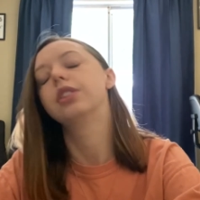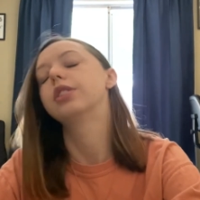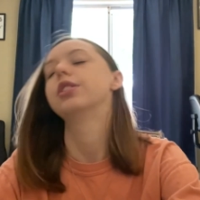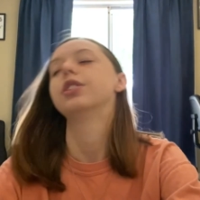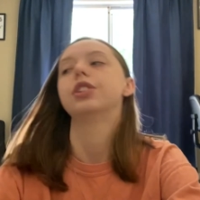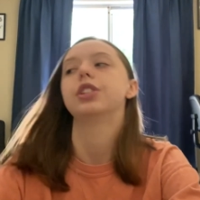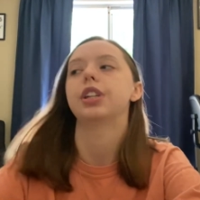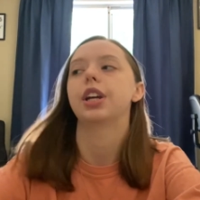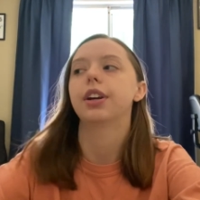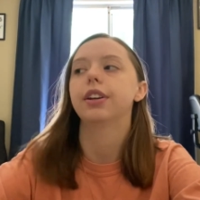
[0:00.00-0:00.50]

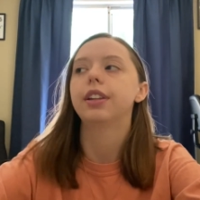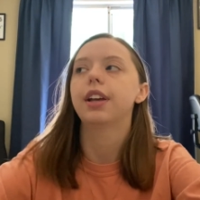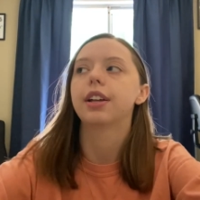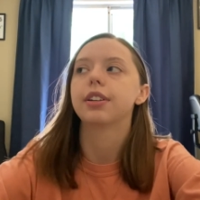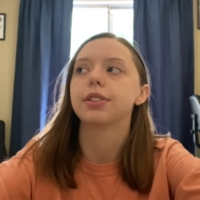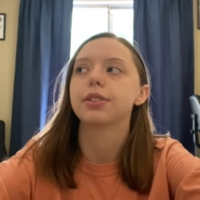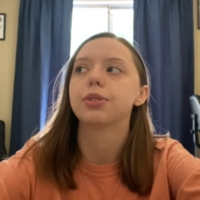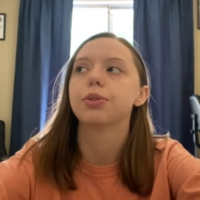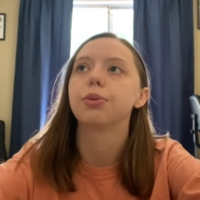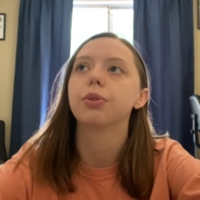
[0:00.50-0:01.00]
share that
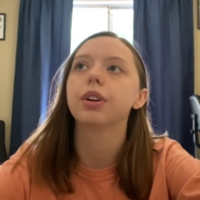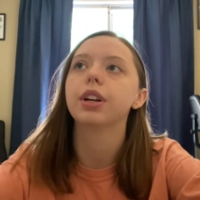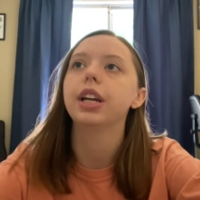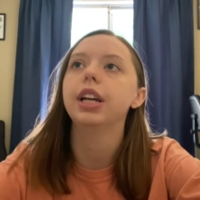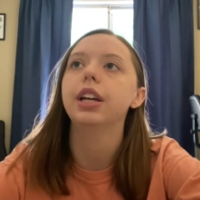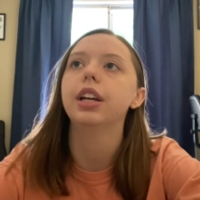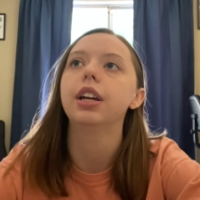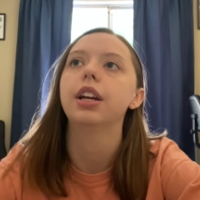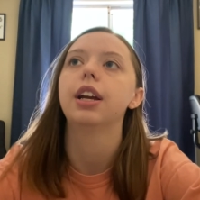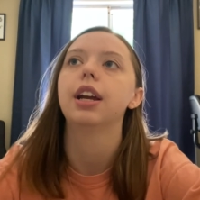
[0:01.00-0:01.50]

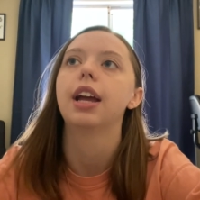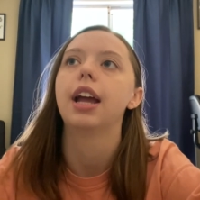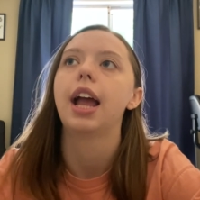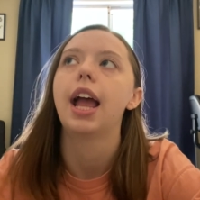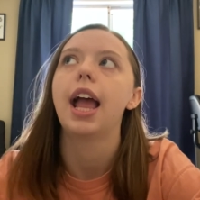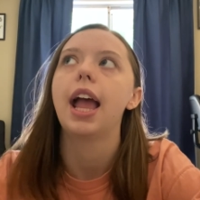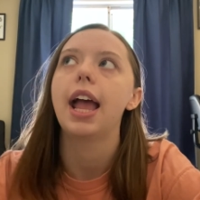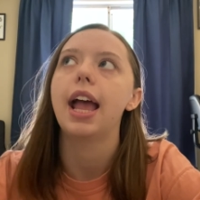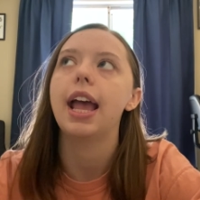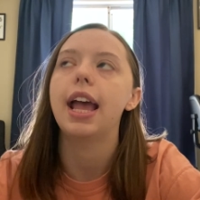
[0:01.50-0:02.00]
story
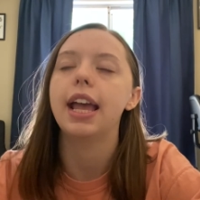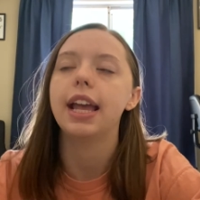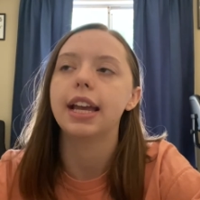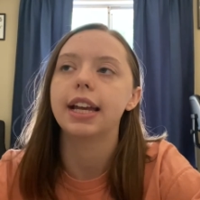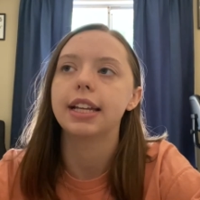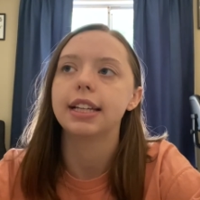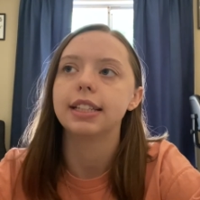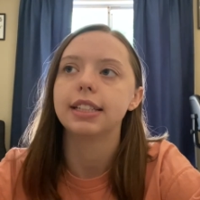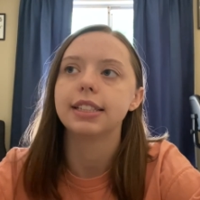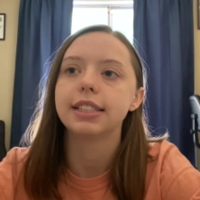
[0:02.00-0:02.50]

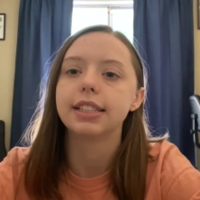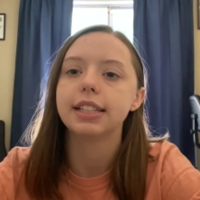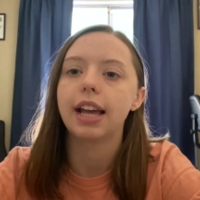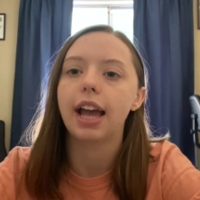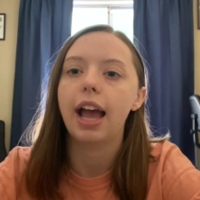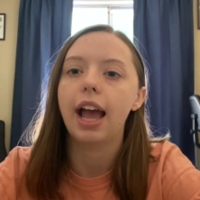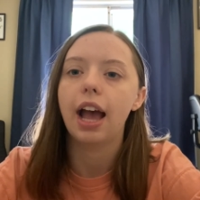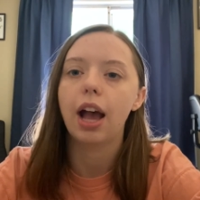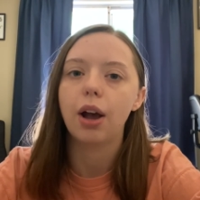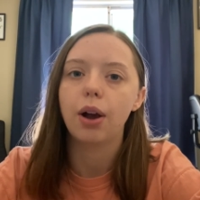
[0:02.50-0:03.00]
and
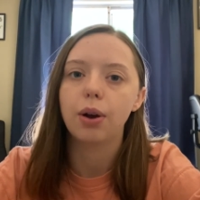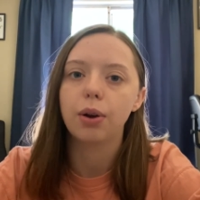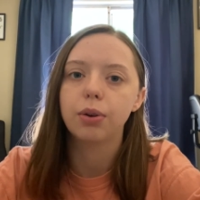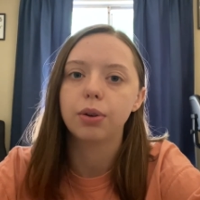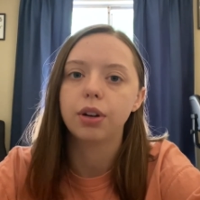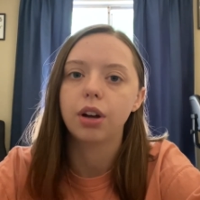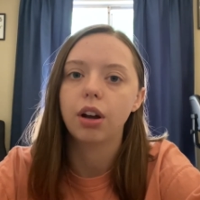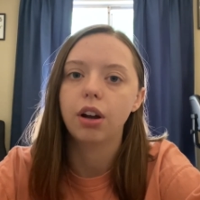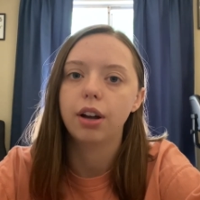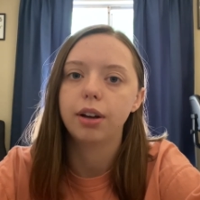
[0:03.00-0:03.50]
how
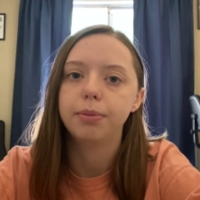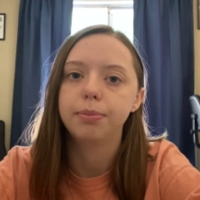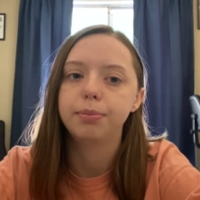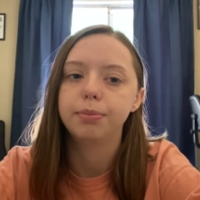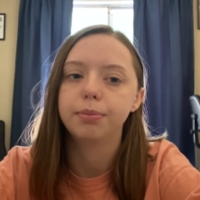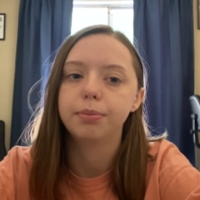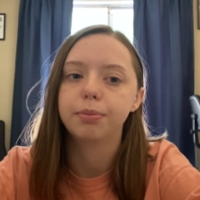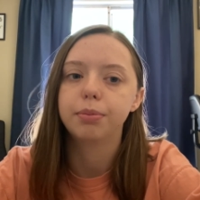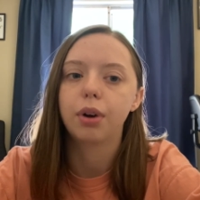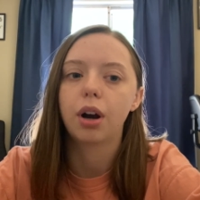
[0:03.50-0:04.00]
God
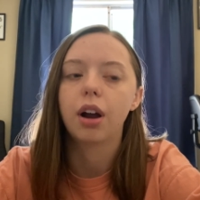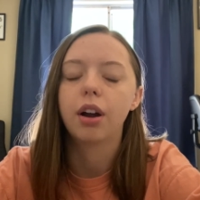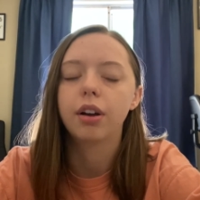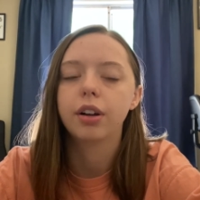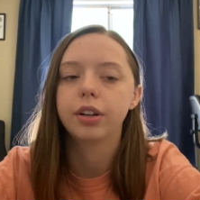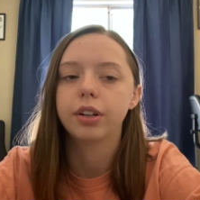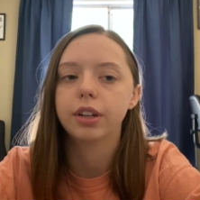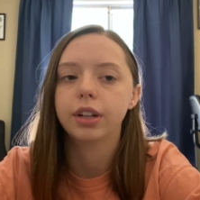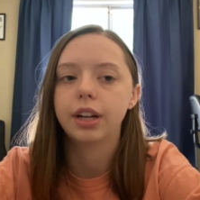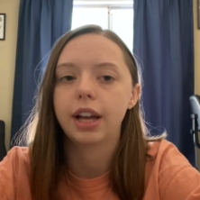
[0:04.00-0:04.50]
brought
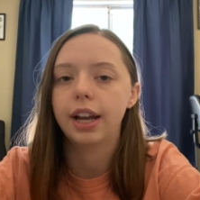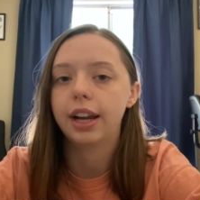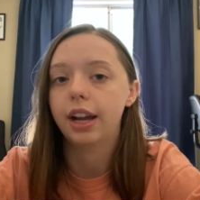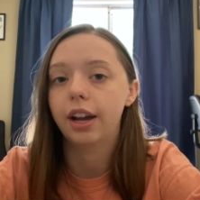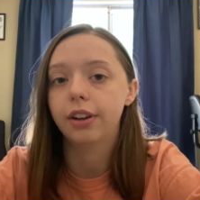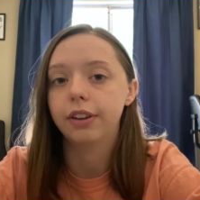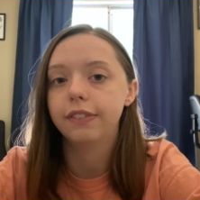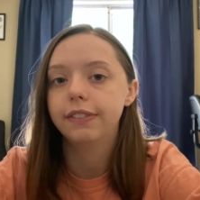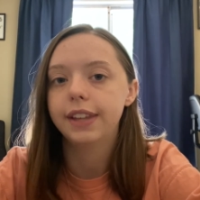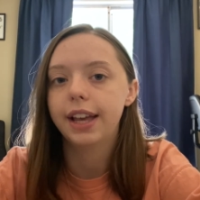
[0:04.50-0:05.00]
Hunter and I
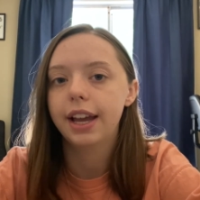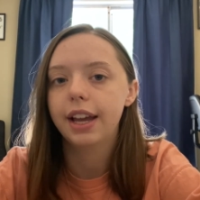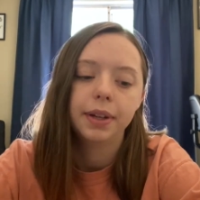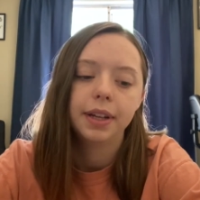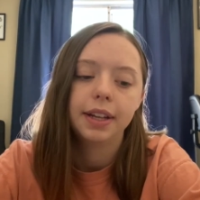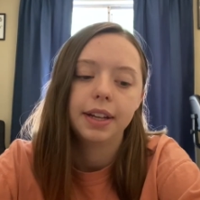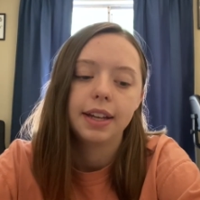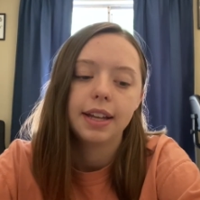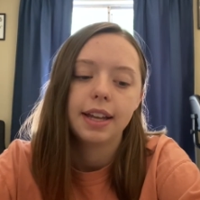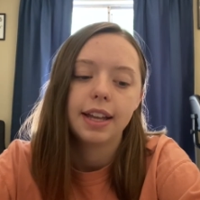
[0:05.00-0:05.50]
out of that.
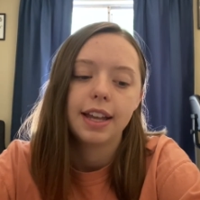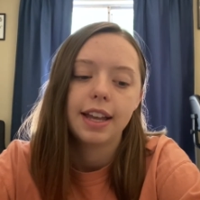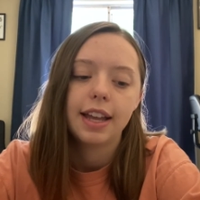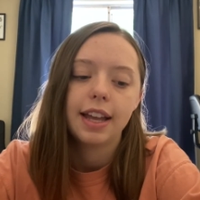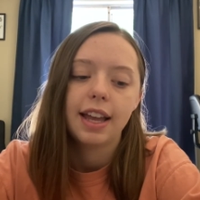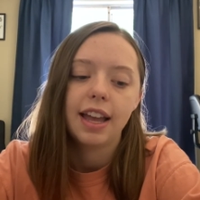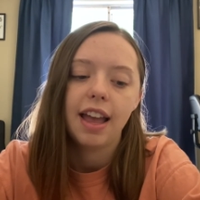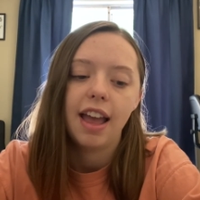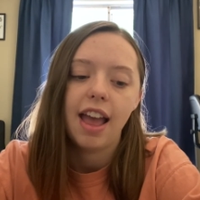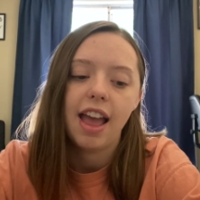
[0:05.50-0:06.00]

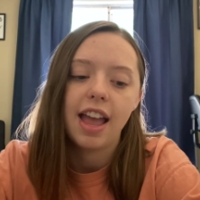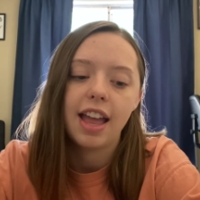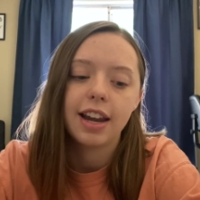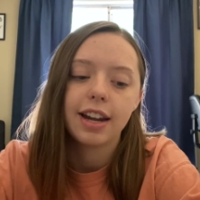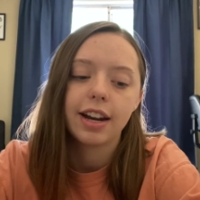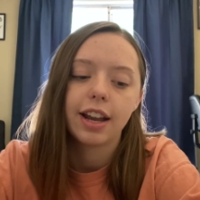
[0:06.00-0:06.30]
And